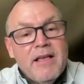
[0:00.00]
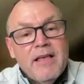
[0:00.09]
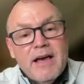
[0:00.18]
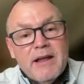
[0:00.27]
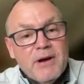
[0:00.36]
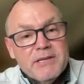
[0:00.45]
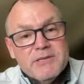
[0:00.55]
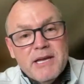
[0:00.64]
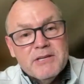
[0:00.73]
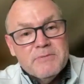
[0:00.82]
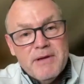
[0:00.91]
How do I
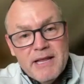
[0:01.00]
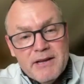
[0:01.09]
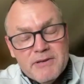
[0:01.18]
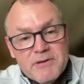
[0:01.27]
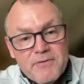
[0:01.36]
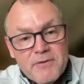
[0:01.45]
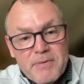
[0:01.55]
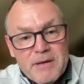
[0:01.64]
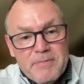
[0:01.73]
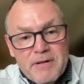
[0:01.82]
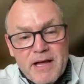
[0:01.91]
change managers for
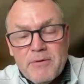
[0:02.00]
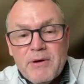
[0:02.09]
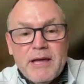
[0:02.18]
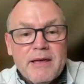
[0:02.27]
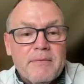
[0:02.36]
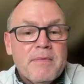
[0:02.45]
people? How do I